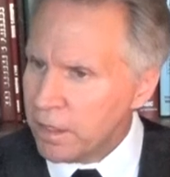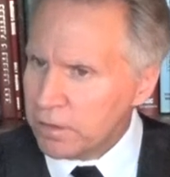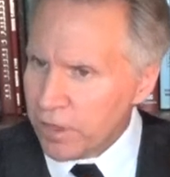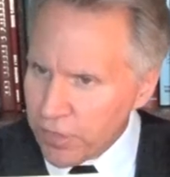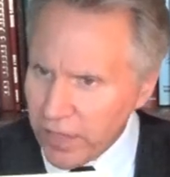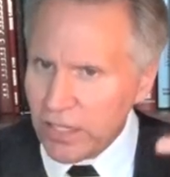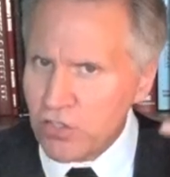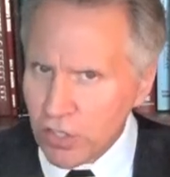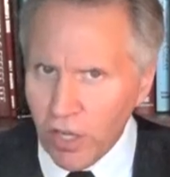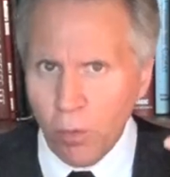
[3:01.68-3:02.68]
the
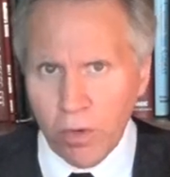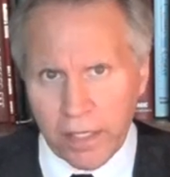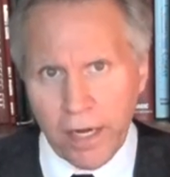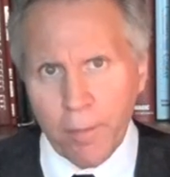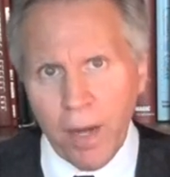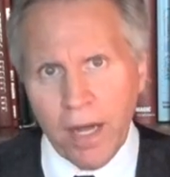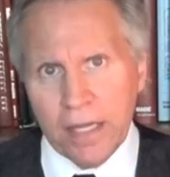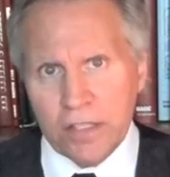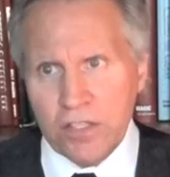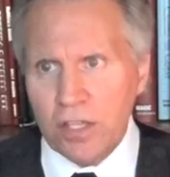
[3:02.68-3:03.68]
things that go on in our
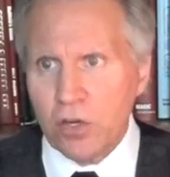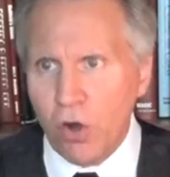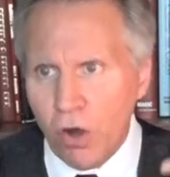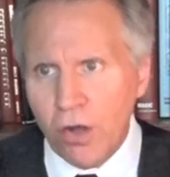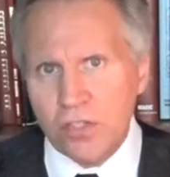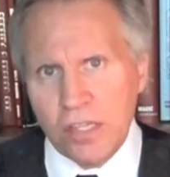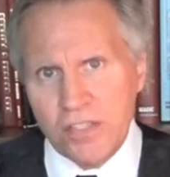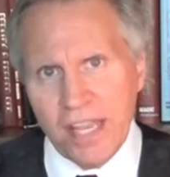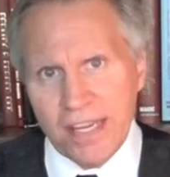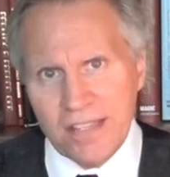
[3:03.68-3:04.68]
minds that cause
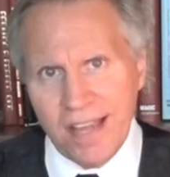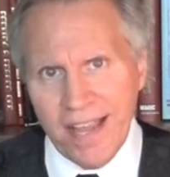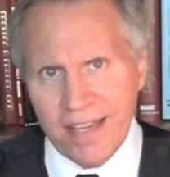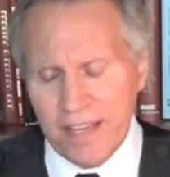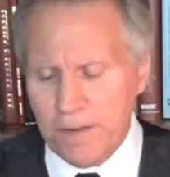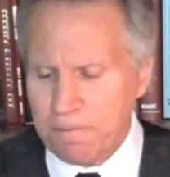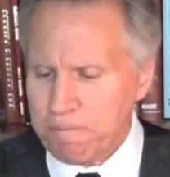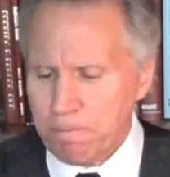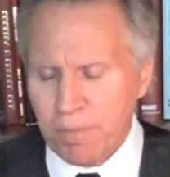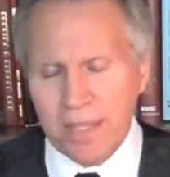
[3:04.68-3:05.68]
us anxiety
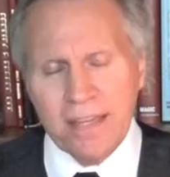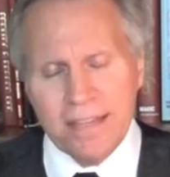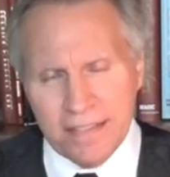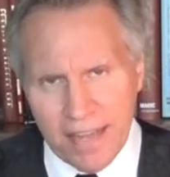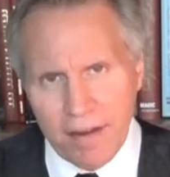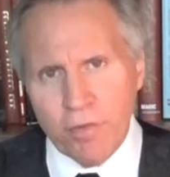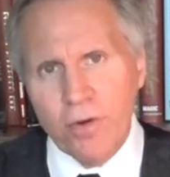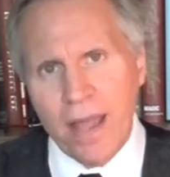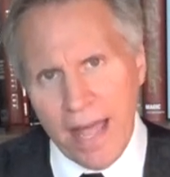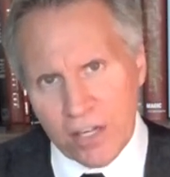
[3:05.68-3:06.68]

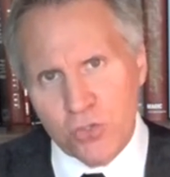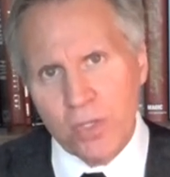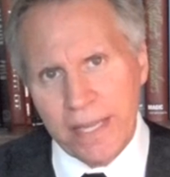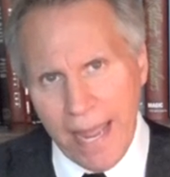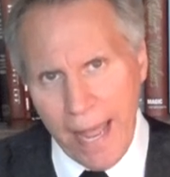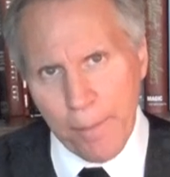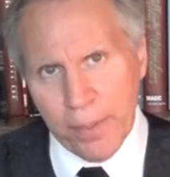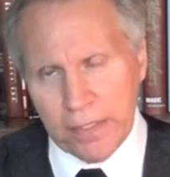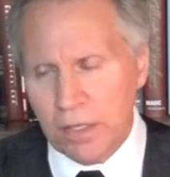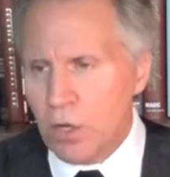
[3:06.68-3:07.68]
never actually
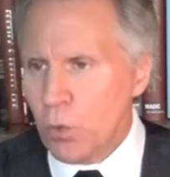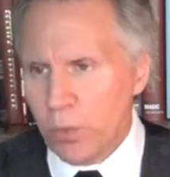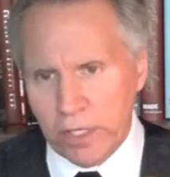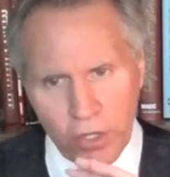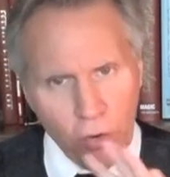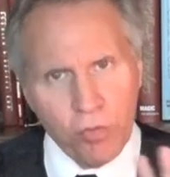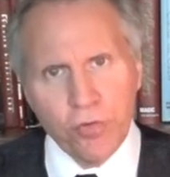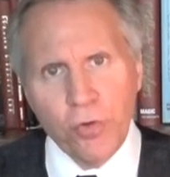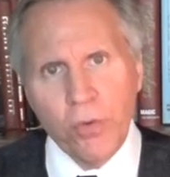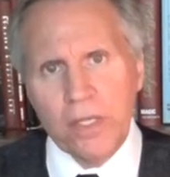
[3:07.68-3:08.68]
happen. We go
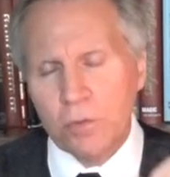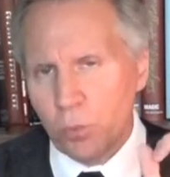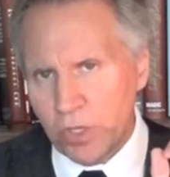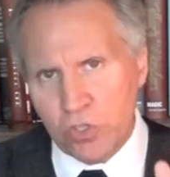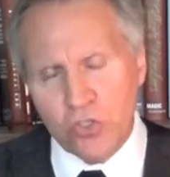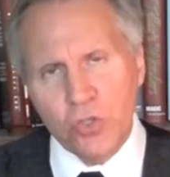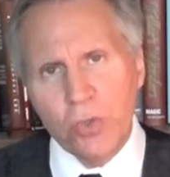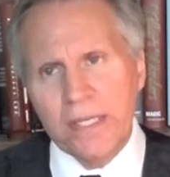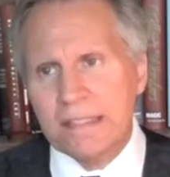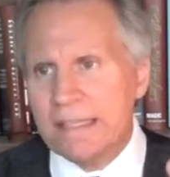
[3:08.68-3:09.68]
through it, we do
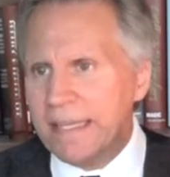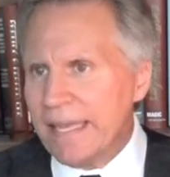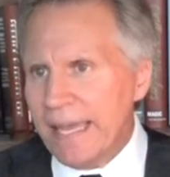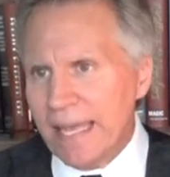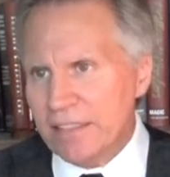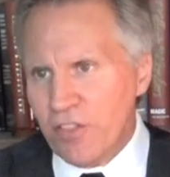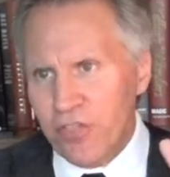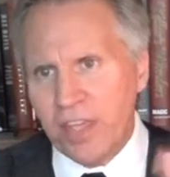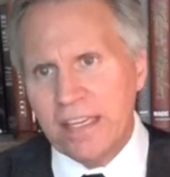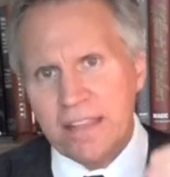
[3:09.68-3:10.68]
it, and the
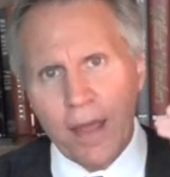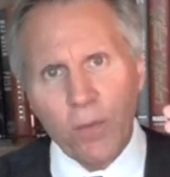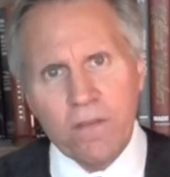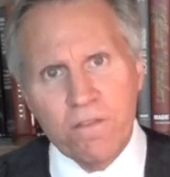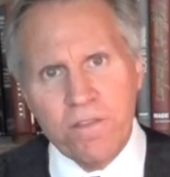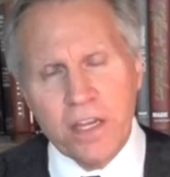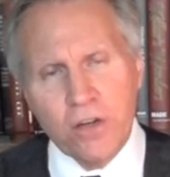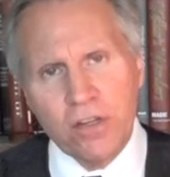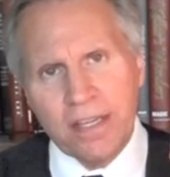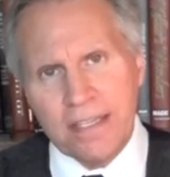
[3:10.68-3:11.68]
thing that we
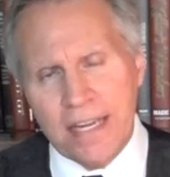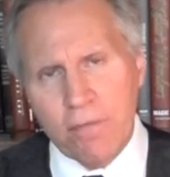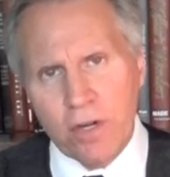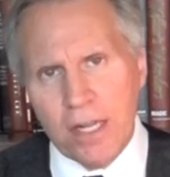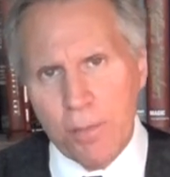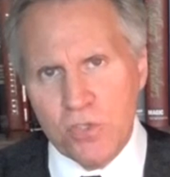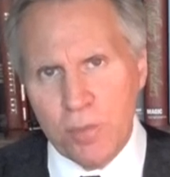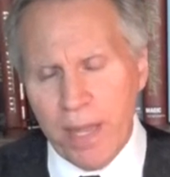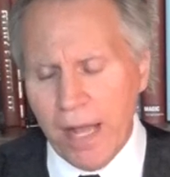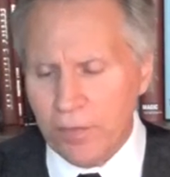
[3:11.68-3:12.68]
feared never comes
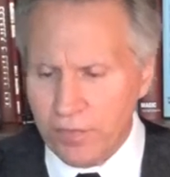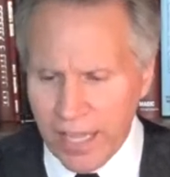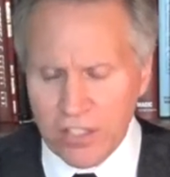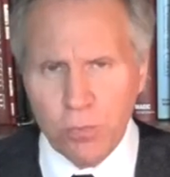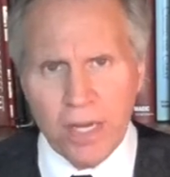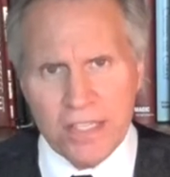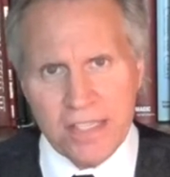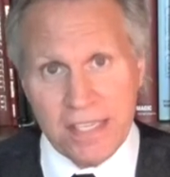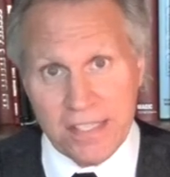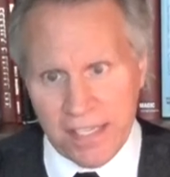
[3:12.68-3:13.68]
about. That's why
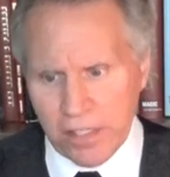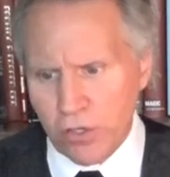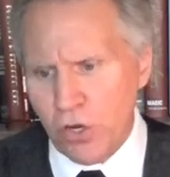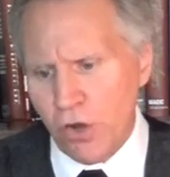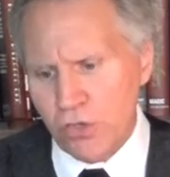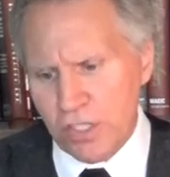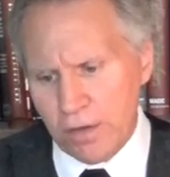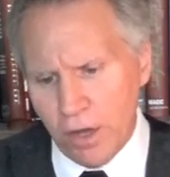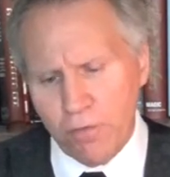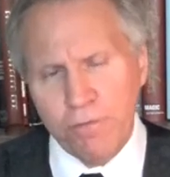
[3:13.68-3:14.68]
Zig Ziglar calls
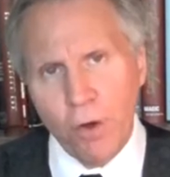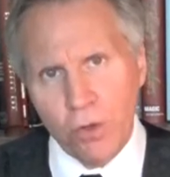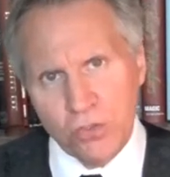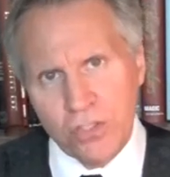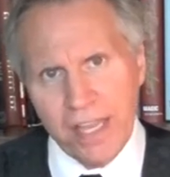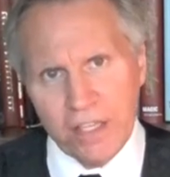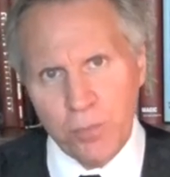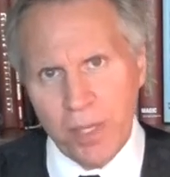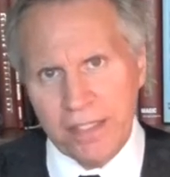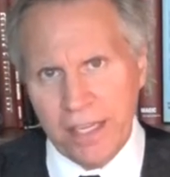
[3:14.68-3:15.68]
it a false
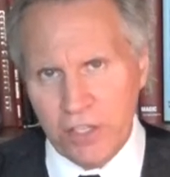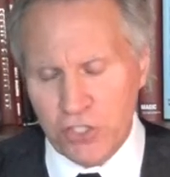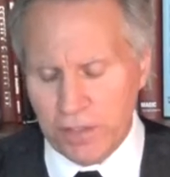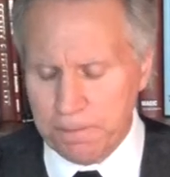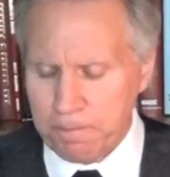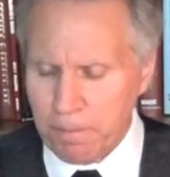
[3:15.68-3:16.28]
expectation.